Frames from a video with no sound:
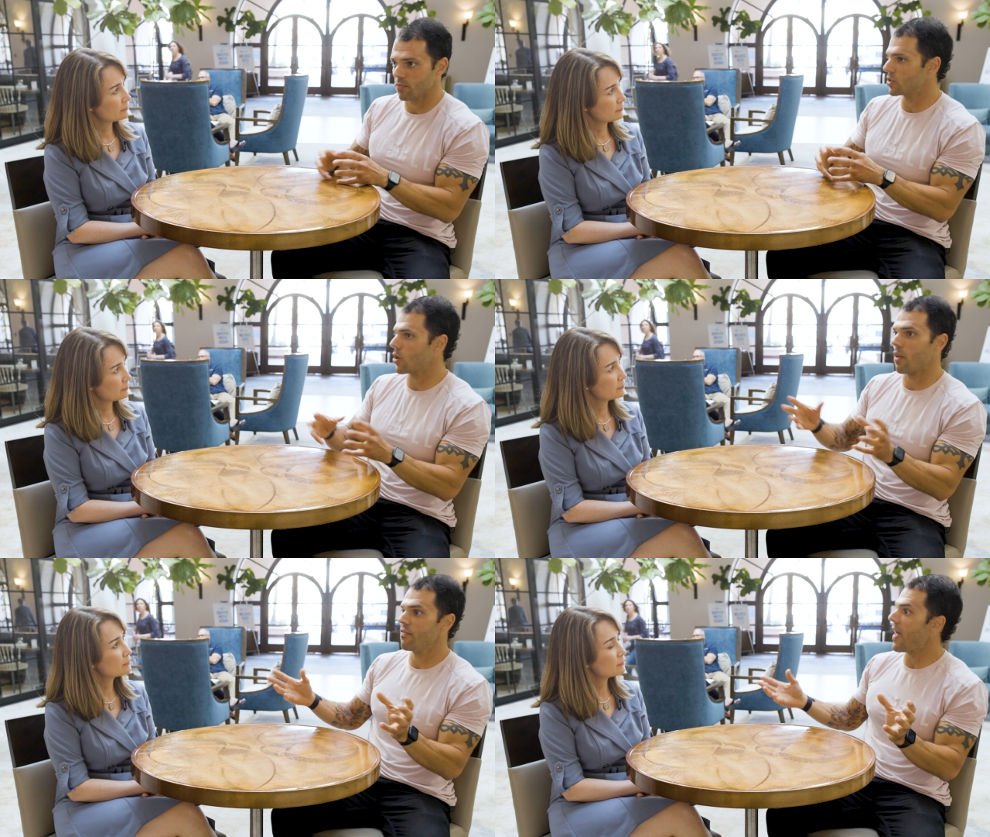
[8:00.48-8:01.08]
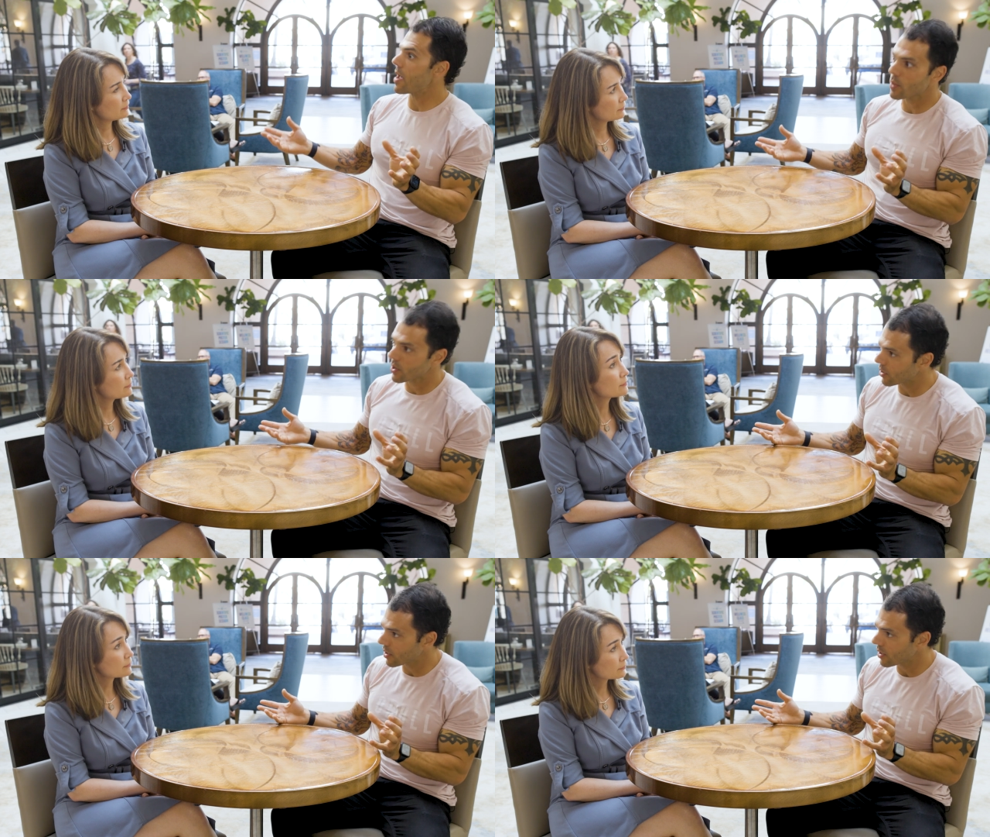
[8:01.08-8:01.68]
Speaker 1: it's called fat
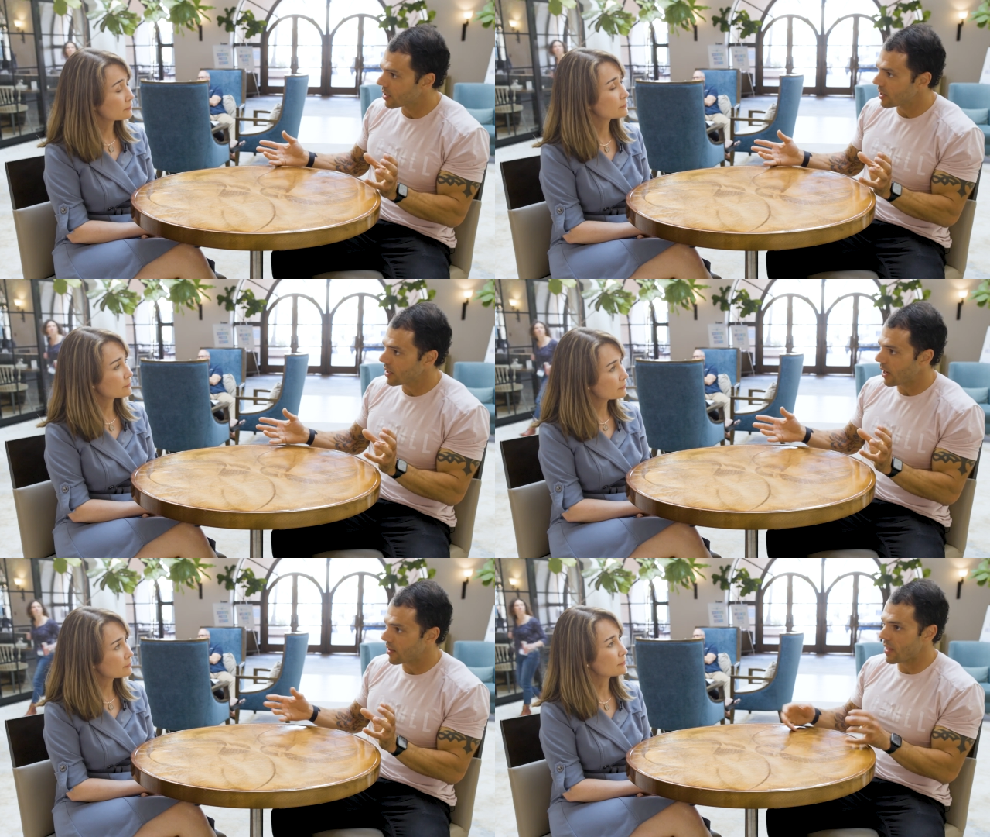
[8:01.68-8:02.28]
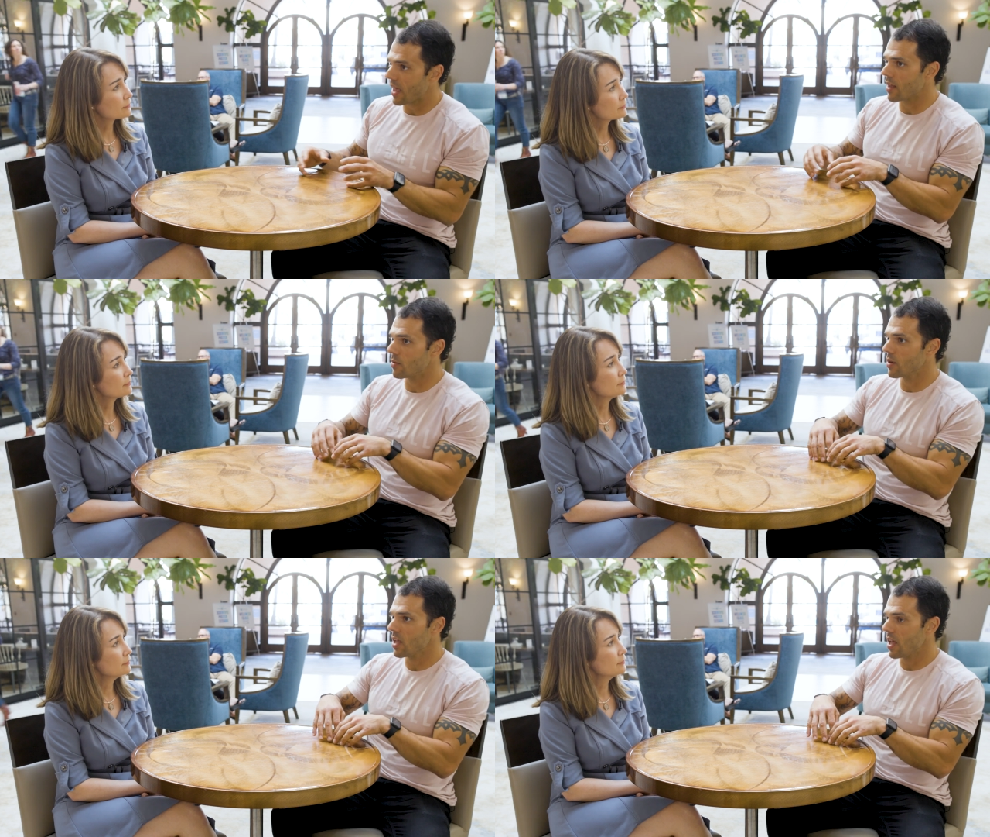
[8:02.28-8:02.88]
burner, and
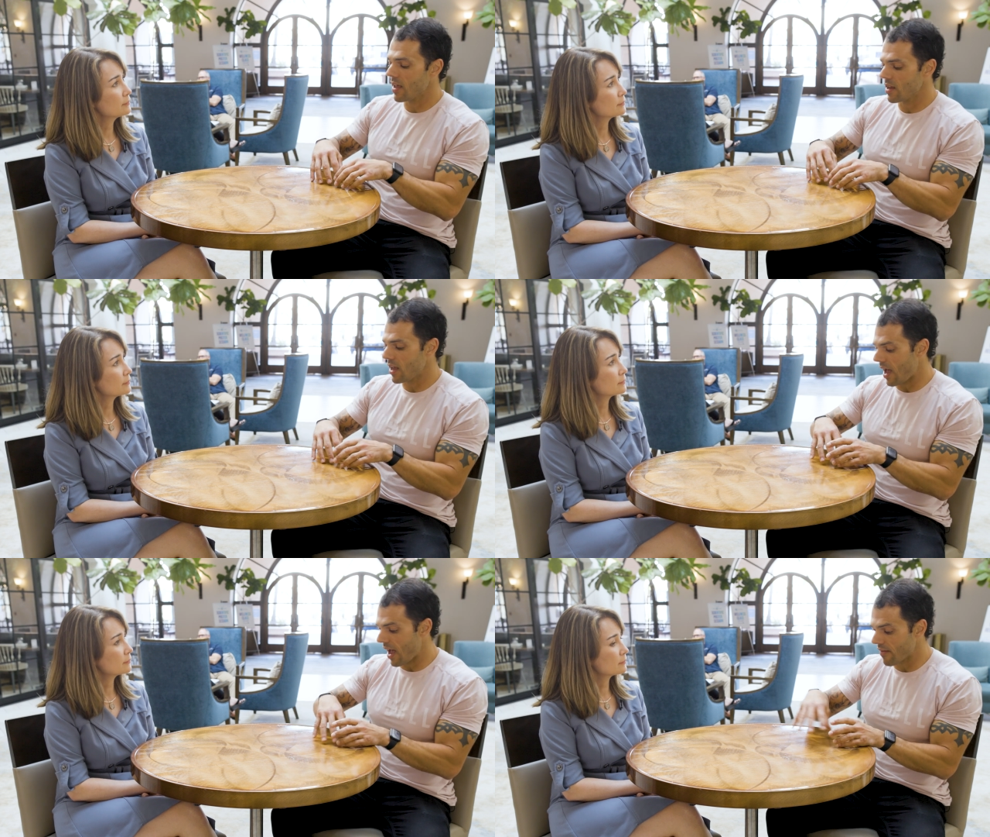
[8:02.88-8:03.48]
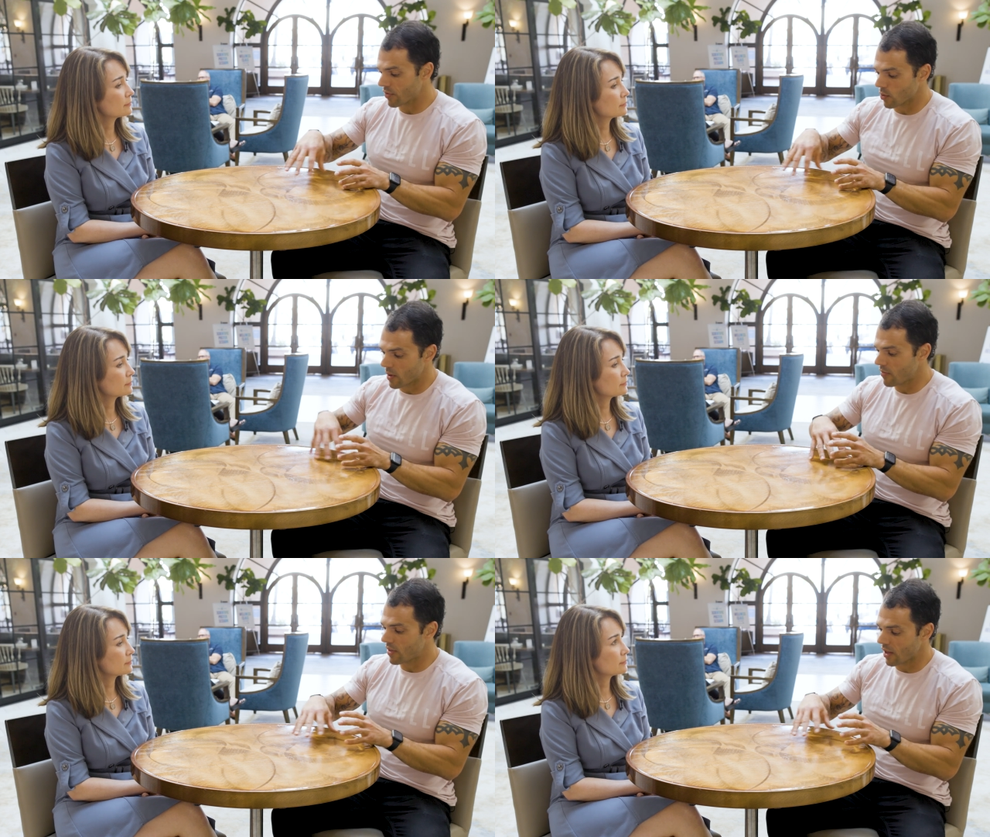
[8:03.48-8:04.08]
then after
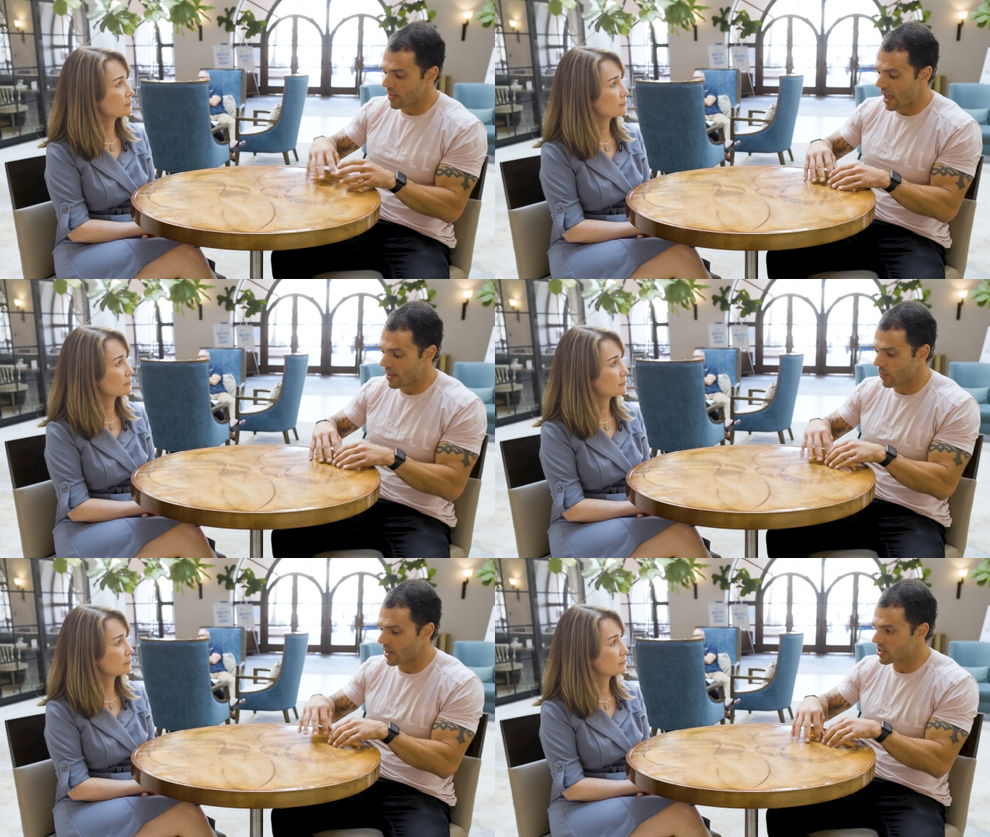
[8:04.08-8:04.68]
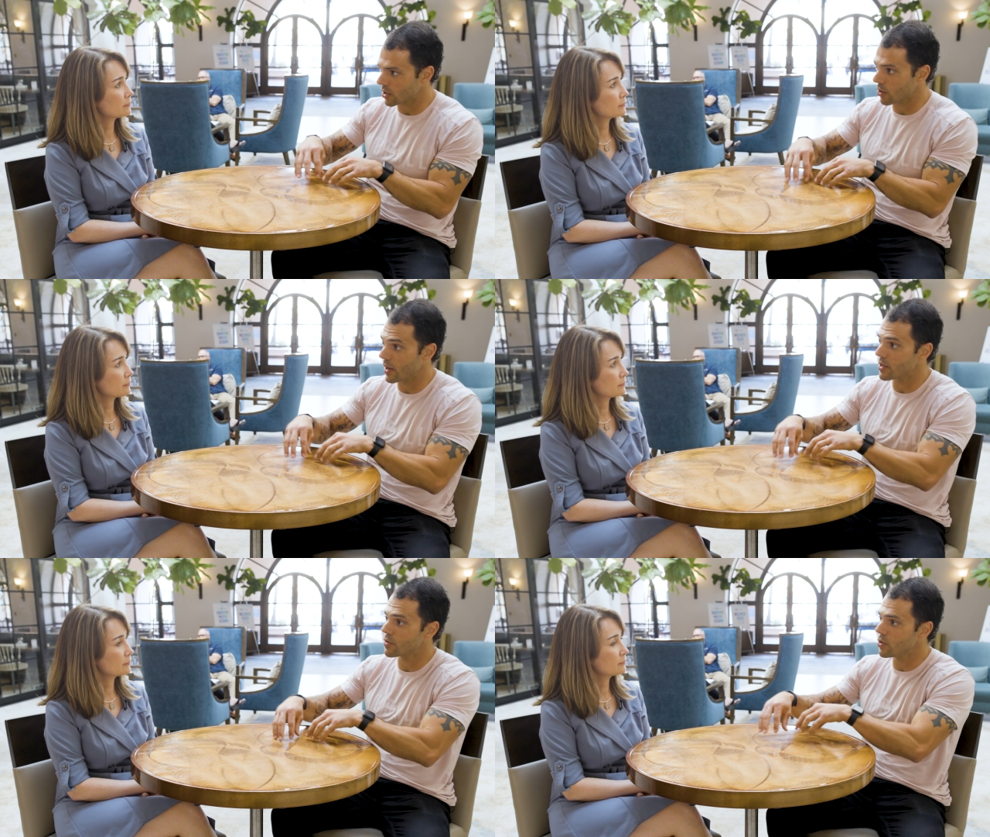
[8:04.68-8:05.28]
we've done that, then we can start to
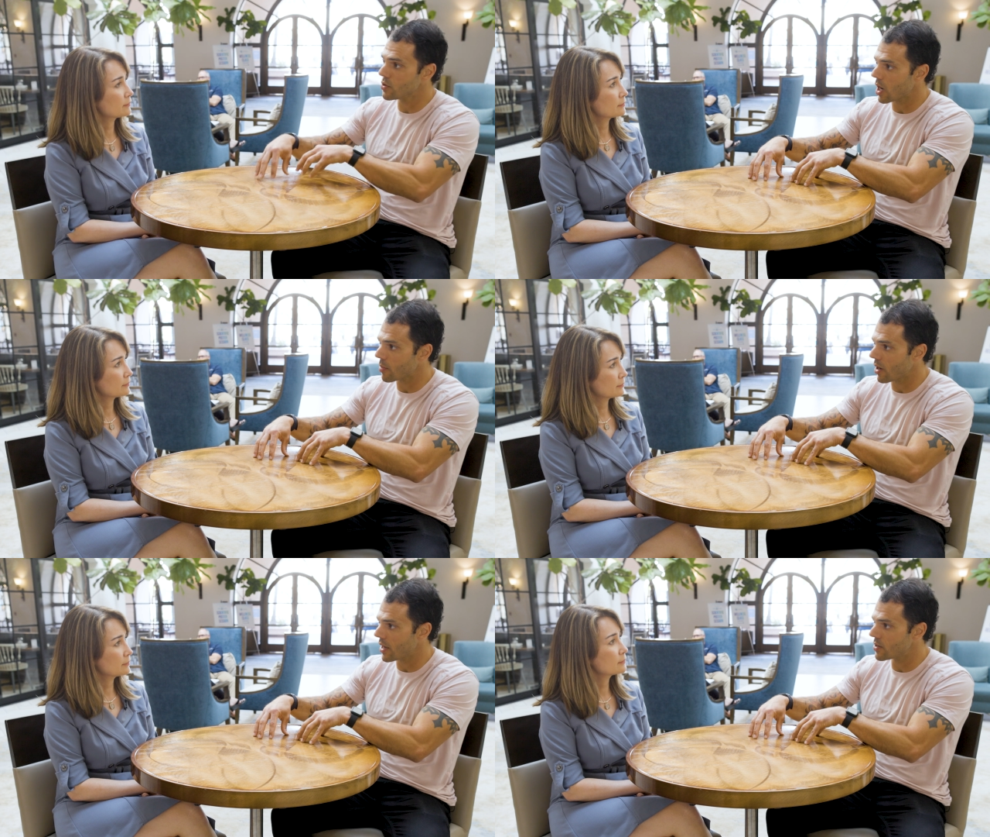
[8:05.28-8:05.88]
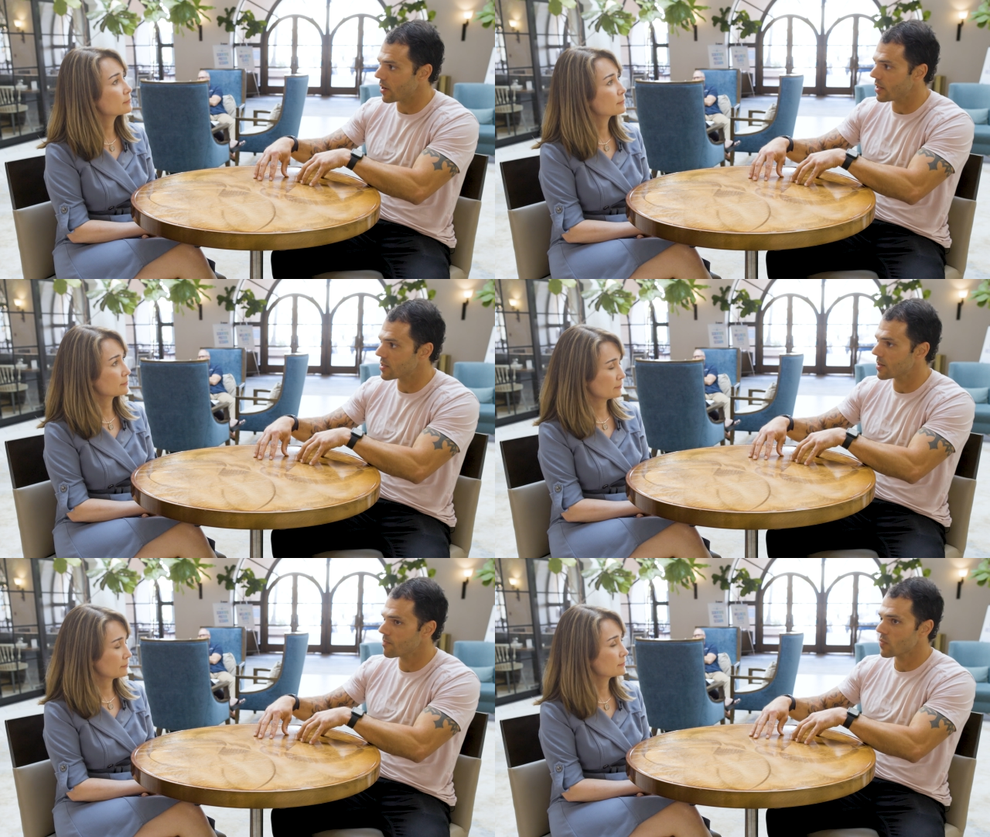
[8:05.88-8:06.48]
reintroduce carbohydrates,